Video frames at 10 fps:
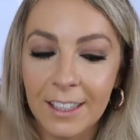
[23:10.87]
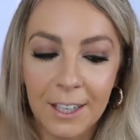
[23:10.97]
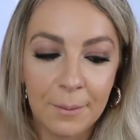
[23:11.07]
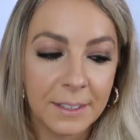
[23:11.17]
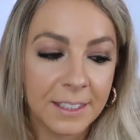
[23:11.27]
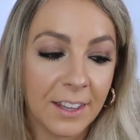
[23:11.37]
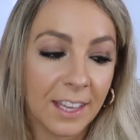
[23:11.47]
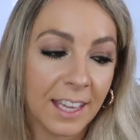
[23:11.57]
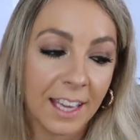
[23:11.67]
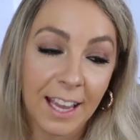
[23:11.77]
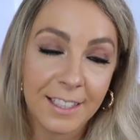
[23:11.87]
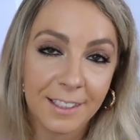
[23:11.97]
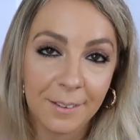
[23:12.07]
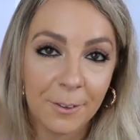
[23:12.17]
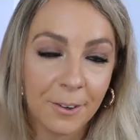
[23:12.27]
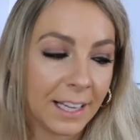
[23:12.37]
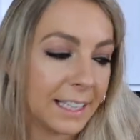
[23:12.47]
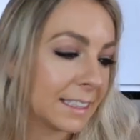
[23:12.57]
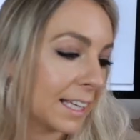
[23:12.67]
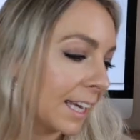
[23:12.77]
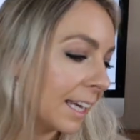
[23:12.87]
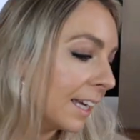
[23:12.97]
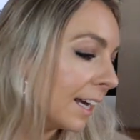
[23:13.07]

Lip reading: in open so they can get to them quite easily.